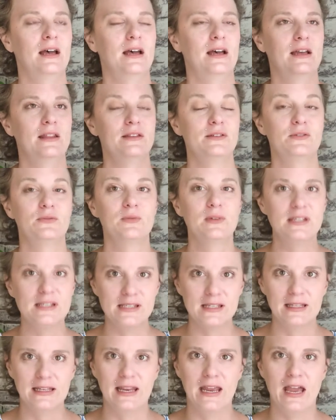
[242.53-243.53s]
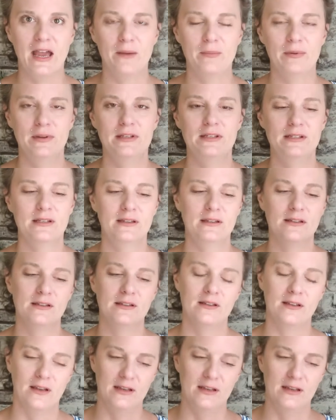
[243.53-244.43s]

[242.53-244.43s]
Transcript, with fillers: uh, this recently happened. The,